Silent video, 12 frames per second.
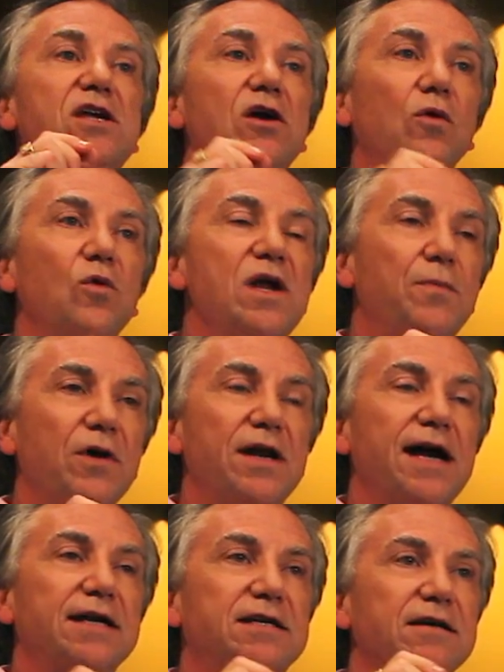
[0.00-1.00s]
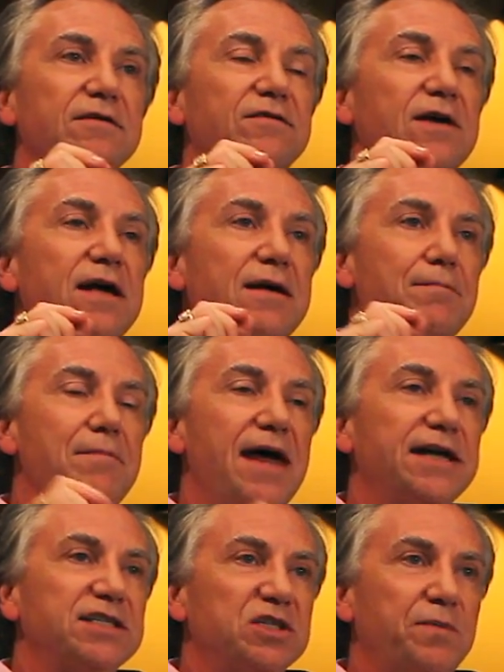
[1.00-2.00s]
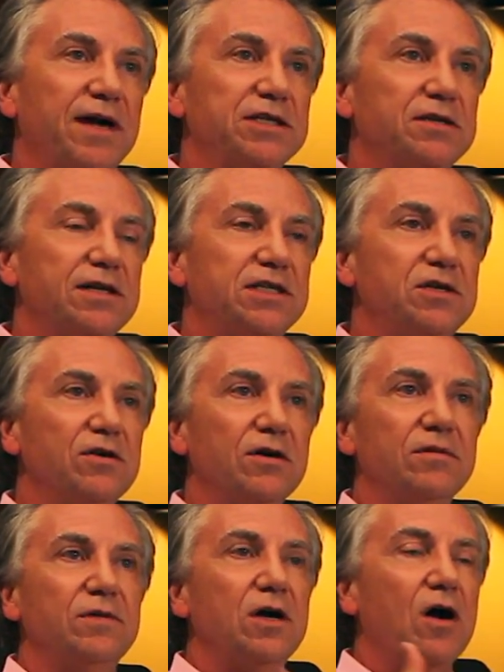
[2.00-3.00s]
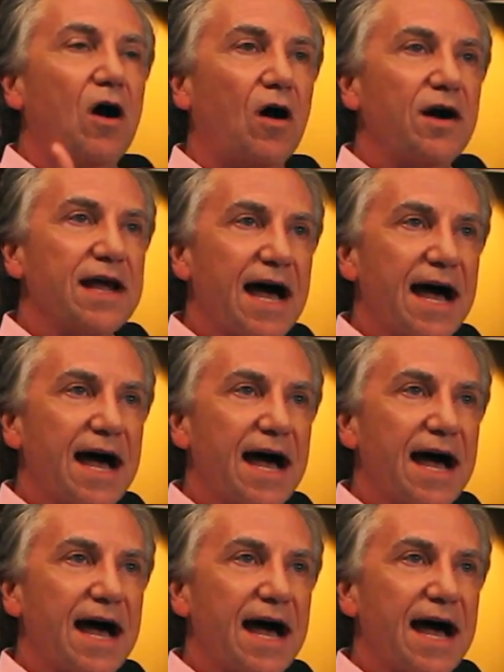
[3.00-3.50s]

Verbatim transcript: Your reproductive medicine specialist, your R E